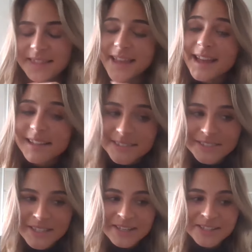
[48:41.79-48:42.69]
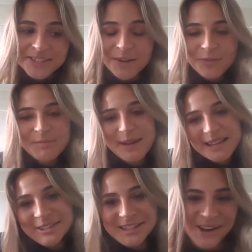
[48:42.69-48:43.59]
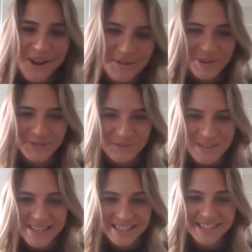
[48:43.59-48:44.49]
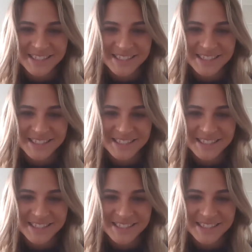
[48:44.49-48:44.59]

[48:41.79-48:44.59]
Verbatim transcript: then something better is coming for me.